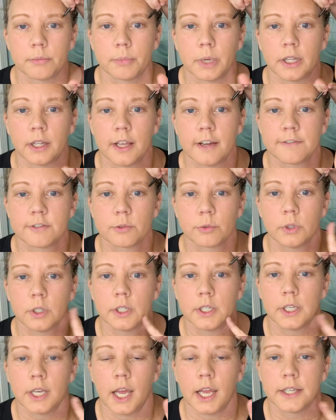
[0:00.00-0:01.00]
My left
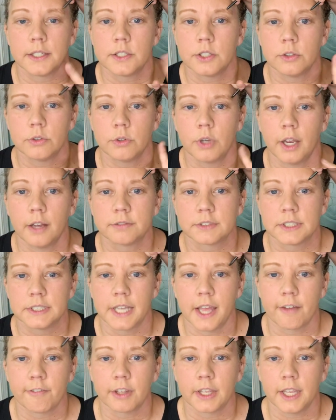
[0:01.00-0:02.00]
one, I do have to
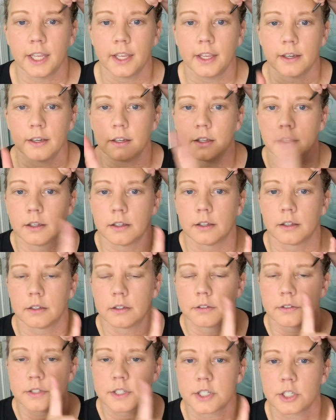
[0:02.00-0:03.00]
navigate a
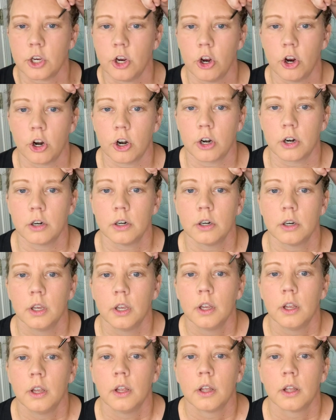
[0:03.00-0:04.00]
scar
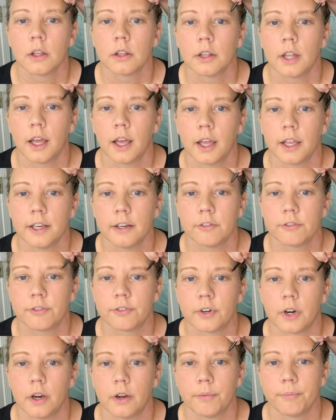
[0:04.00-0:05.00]
line
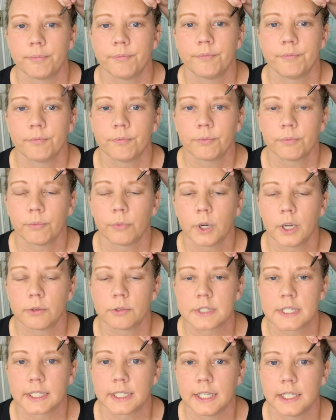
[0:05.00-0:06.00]
from when I
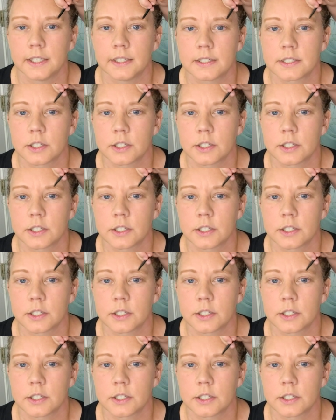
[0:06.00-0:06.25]
was a kid.